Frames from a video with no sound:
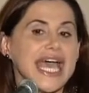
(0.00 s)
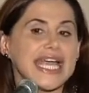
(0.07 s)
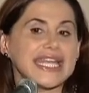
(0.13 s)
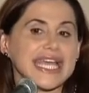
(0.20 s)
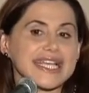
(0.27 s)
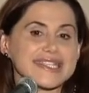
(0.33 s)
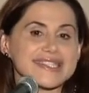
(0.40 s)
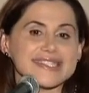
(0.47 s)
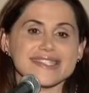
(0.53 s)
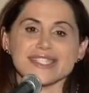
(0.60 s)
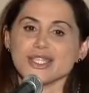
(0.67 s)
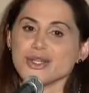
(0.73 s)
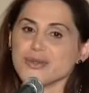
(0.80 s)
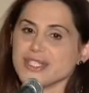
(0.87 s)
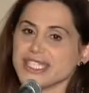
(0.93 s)

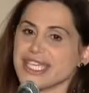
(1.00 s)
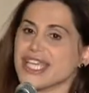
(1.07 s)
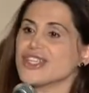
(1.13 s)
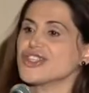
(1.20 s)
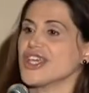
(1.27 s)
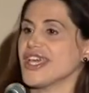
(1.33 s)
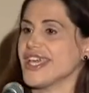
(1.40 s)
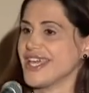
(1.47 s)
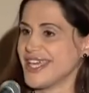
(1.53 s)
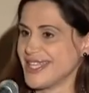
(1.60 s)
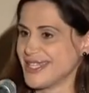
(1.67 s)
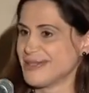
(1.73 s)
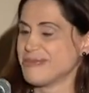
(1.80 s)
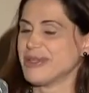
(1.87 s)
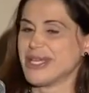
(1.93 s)
Next, you know, DHA
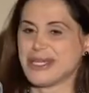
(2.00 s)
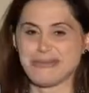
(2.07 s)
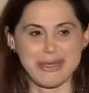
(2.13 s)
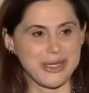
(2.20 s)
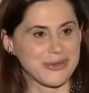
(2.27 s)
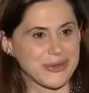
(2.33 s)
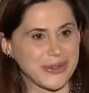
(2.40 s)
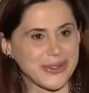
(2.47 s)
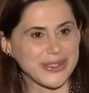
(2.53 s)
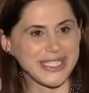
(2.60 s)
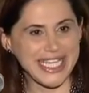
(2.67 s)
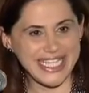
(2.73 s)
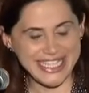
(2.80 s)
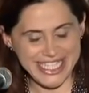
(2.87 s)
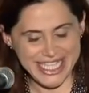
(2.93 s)
has played a big role
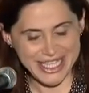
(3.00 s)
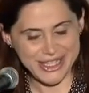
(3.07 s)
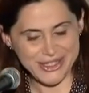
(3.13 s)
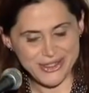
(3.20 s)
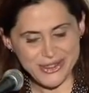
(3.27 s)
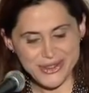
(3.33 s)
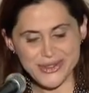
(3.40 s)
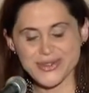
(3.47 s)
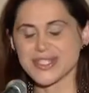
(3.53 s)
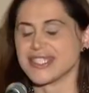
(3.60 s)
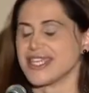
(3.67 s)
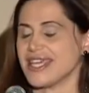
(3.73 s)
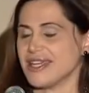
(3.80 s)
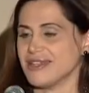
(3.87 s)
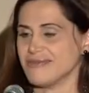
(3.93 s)
lately in the news,
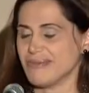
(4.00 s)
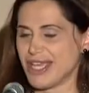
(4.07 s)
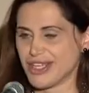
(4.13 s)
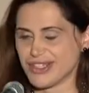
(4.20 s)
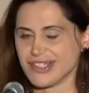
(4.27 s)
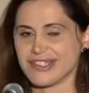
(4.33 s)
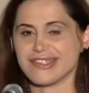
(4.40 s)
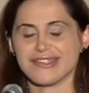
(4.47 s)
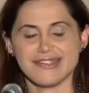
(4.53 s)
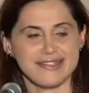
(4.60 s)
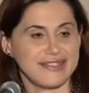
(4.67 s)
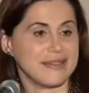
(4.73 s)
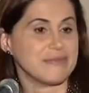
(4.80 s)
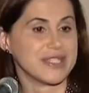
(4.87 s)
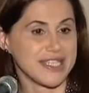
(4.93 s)
and patients
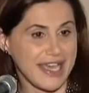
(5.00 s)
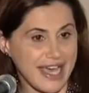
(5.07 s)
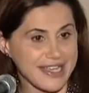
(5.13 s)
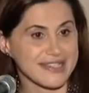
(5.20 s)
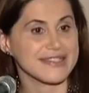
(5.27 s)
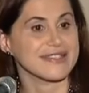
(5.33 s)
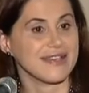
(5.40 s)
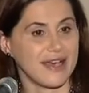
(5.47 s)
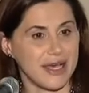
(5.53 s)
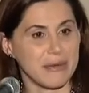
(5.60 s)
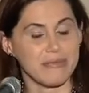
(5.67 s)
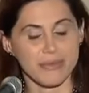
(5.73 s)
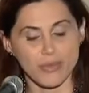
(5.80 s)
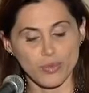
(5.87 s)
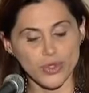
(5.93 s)
seem to ask,
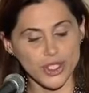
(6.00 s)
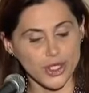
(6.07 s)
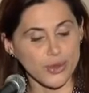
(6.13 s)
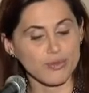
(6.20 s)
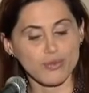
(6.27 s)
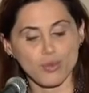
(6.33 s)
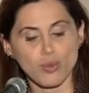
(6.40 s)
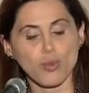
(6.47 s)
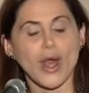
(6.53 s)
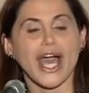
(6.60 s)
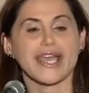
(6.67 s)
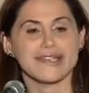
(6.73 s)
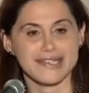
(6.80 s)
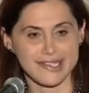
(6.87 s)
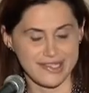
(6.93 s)
um, you know,
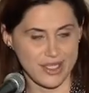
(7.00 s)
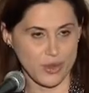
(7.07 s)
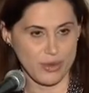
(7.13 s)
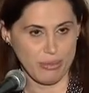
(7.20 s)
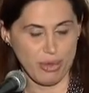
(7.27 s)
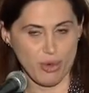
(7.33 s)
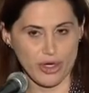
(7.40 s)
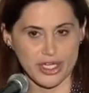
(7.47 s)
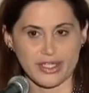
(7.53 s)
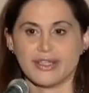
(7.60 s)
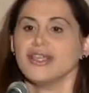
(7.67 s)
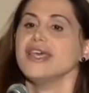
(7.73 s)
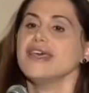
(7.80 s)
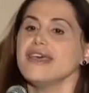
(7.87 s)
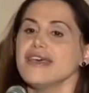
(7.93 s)
why is it so important?
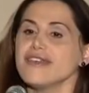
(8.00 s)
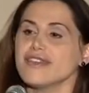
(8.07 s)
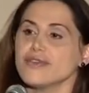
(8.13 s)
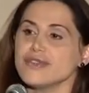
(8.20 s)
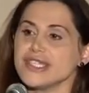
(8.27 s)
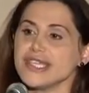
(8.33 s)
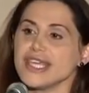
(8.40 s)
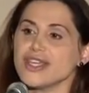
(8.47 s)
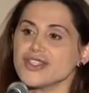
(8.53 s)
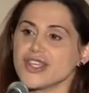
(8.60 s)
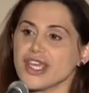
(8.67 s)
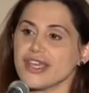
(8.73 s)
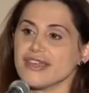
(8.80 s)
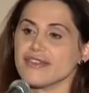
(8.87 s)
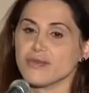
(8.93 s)
So
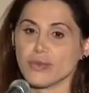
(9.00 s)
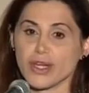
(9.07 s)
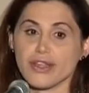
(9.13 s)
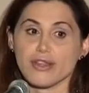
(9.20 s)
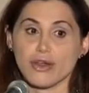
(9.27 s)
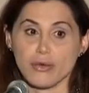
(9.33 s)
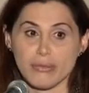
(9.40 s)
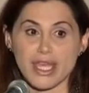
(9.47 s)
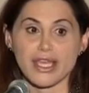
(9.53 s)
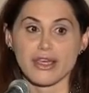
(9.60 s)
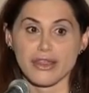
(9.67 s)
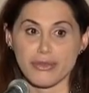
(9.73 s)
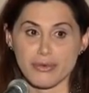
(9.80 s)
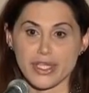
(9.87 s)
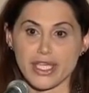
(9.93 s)
DHA is one of the
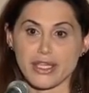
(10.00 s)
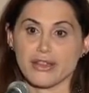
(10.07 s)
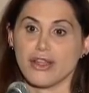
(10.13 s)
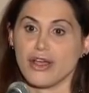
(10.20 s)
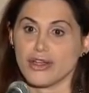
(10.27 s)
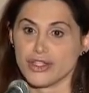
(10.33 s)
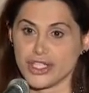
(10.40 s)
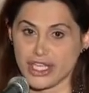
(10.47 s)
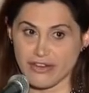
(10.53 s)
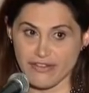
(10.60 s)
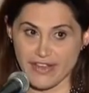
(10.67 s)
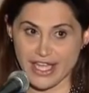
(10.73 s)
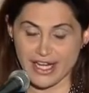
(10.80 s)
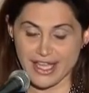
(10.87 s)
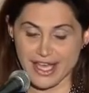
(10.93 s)
omega-3 long-chain
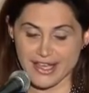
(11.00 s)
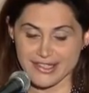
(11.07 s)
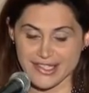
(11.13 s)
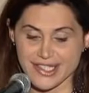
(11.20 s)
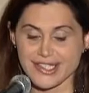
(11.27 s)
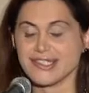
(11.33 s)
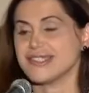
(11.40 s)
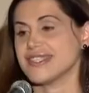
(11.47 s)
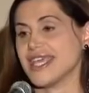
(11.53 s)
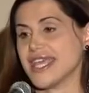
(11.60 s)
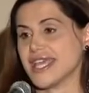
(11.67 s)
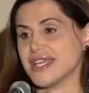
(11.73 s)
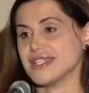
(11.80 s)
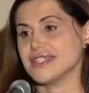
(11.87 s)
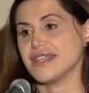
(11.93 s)
fatty acids,
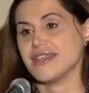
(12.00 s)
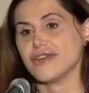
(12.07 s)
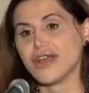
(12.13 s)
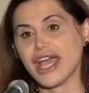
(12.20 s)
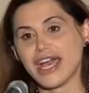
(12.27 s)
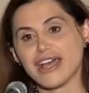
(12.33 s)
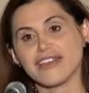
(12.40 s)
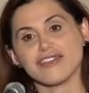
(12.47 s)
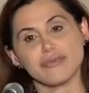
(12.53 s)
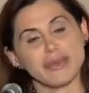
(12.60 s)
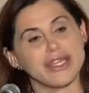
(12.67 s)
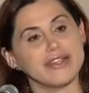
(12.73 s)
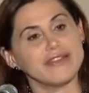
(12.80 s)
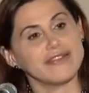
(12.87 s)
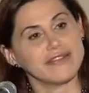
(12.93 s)
and there has
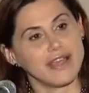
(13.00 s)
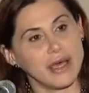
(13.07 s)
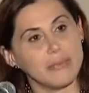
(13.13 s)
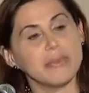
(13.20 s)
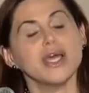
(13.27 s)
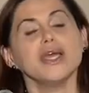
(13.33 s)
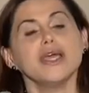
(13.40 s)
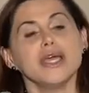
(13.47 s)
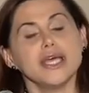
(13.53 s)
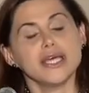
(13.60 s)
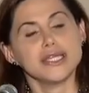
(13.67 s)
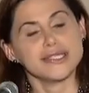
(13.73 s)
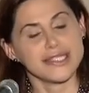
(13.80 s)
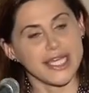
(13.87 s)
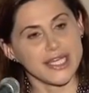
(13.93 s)
been some
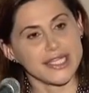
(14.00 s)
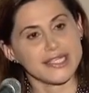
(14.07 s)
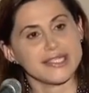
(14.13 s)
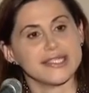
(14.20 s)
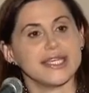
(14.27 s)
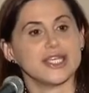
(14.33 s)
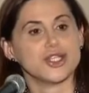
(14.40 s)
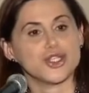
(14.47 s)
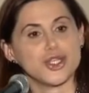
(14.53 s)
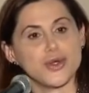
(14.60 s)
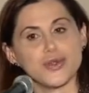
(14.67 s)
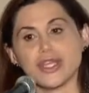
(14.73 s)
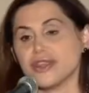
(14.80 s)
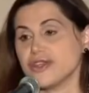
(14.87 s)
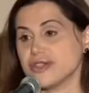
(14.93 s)
studies that
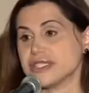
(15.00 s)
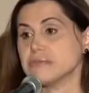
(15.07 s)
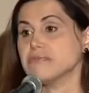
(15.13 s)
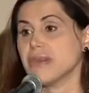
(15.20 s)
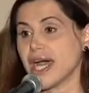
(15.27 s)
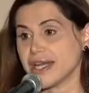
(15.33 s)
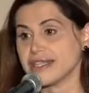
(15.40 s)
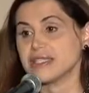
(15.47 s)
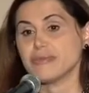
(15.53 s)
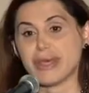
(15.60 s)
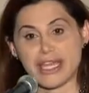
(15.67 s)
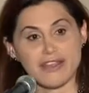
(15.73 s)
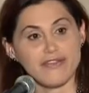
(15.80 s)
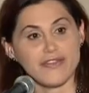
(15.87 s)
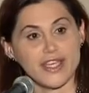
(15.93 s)
show that there's some modest
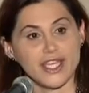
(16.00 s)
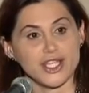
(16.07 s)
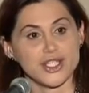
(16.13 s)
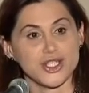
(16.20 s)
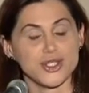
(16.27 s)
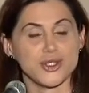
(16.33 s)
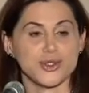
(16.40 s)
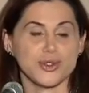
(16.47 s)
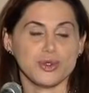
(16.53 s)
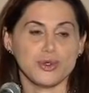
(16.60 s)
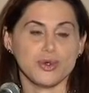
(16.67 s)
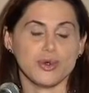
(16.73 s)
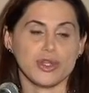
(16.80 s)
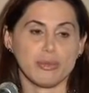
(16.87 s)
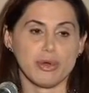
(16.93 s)
benefit
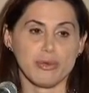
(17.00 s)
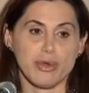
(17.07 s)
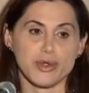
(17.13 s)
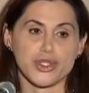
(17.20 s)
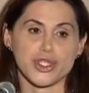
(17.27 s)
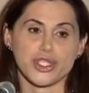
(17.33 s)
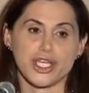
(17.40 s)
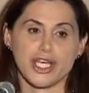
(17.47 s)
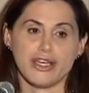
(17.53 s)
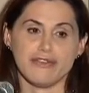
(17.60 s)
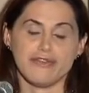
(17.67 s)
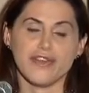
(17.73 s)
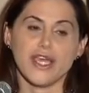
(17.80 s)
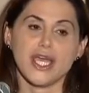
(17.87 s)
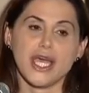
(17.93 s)
to the promotion
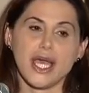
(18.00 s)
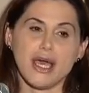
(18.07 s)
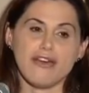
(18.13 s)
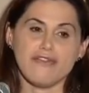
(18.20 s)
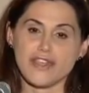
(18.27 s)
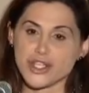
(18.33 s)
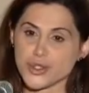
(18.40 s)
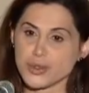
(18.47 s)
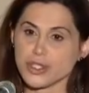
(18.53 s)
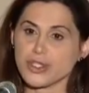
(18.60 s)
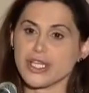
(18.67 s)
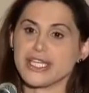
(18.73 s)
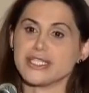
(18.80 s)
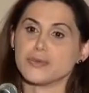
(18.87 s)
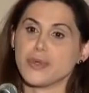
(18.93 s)
of
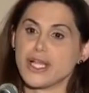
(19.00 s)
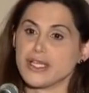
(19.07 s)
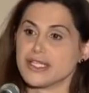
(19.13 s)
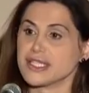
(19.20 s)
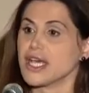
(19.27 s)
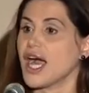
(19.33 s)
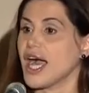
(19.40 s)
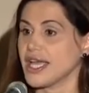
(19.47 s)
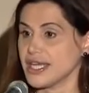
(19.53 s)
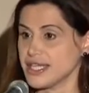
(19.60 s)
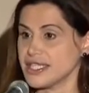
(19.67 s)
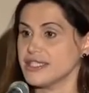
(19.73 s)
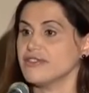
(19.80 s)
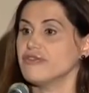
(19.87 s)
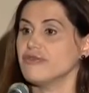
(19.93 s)
visual as well as
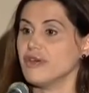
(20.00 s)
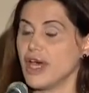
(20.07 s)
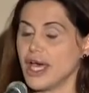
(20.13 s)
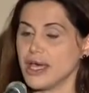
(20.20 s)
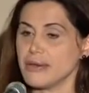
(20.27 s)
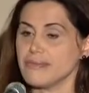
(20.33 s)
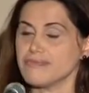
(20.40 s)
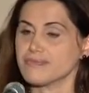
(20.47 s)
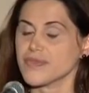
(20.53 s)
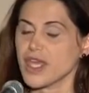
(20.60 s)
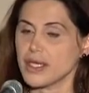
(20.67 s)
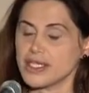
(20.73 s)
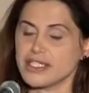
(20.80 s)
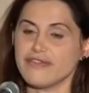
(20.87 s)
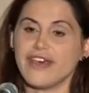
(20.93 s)
cognitive um,
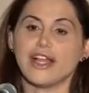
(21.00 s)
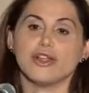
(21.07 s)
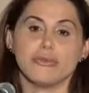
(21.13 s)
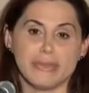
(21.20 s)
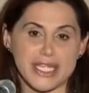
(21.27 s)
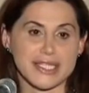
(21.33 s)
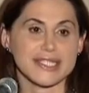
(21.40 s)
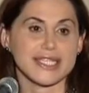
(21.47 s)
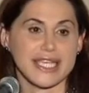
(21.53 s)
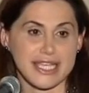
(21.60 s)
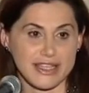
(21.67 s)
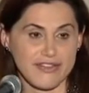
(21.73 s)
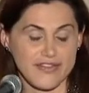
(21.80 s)
development in